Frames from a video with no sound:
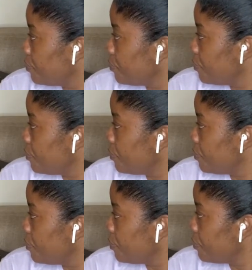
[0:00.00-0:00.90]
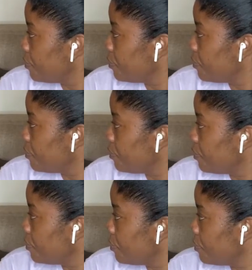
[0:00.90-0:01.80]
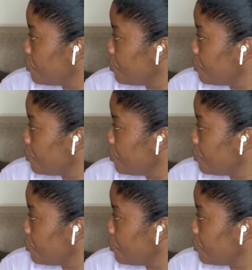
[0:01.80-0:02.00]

The person shown says nothing.